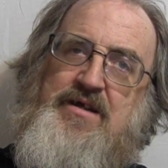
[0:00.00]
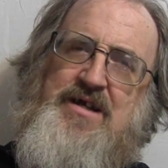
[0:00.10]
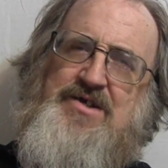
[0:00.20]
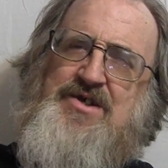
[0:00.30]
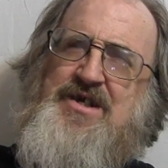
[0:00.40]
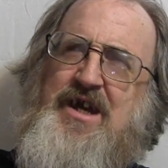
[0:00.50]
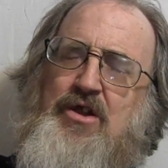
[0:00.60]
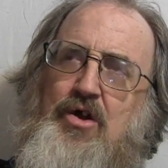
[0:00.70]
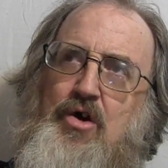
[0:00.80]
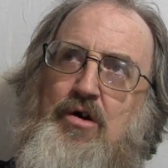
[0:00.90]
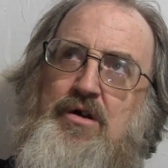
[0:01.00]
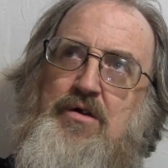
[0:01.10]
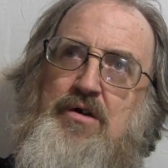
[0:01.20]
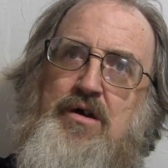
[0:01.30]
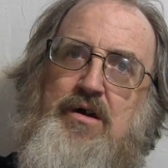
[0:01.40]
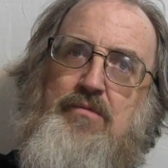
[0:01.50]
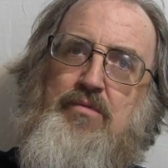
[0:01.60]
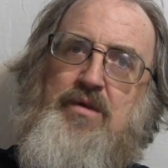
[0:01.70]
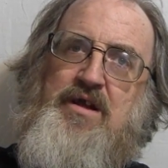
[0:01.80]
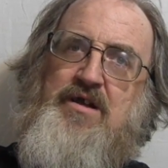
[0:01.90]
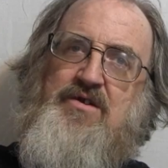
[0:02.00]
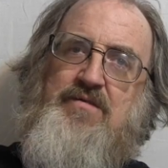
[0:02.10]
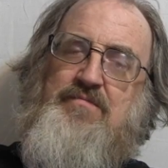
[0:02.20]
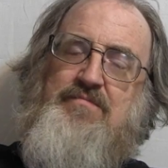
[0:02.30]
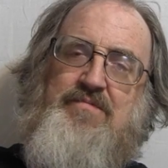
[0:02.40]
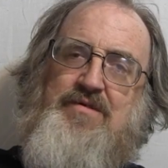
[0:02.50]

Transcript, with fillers: It doesn't take long. You could read it in,